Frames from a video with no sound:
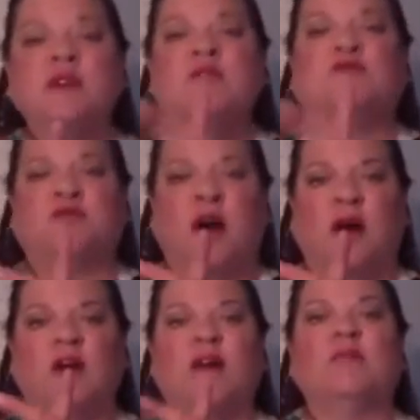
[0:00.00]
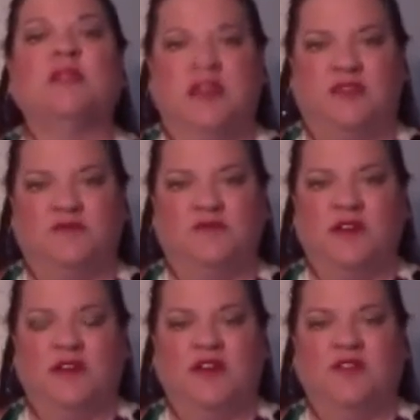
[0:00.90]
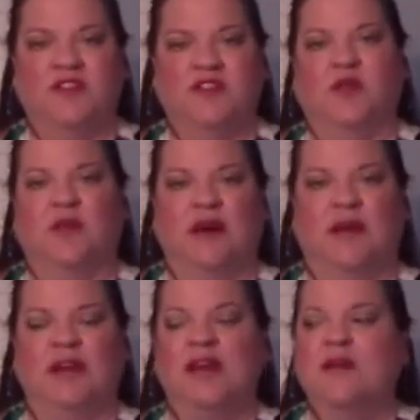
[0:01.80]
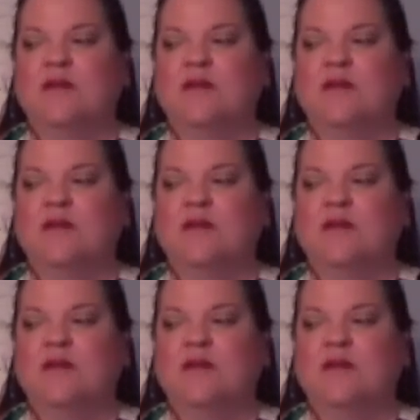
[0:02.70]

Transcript: from a belief. I'll give you this one, Bobby.